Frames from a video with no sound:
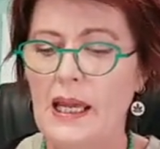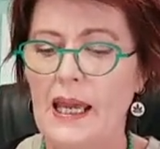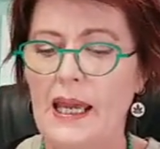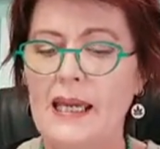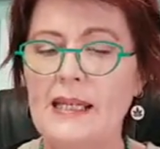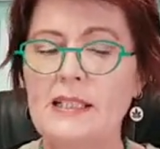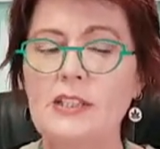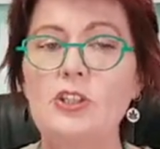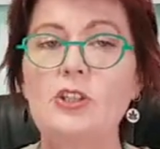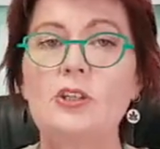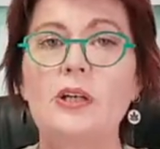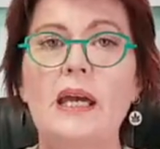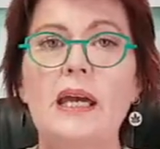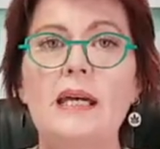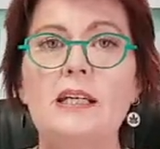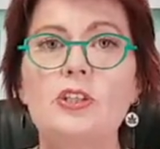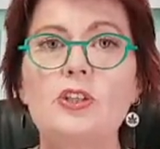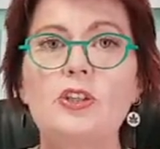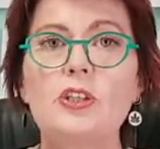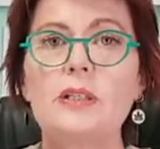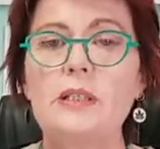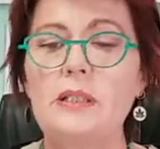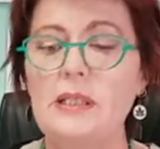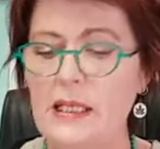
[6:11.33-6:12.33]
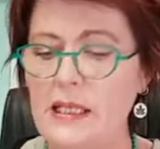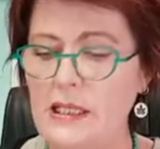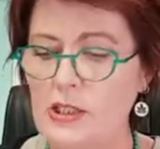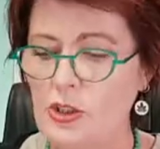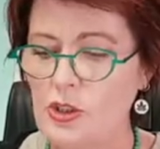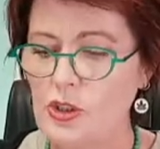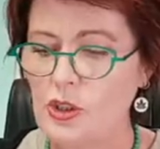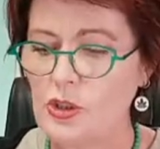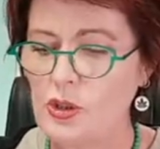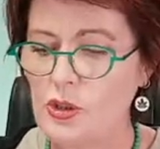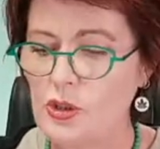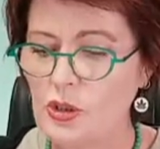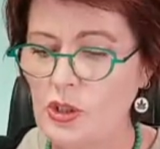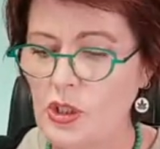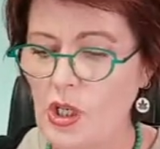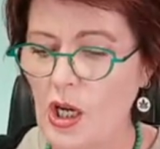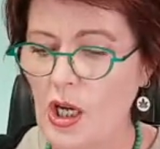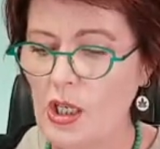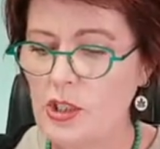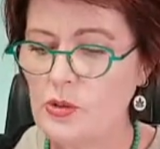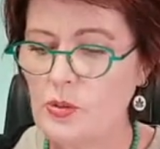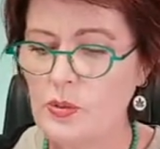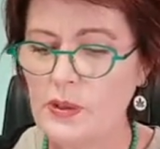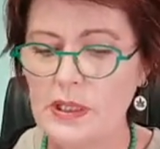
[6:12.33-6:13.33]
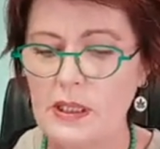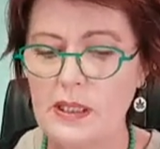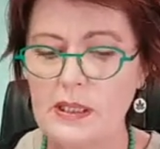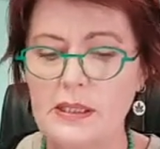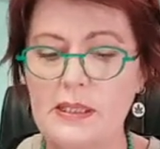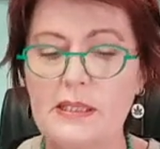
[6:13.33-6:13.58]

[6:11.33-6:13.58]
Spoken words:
Education needs to start with the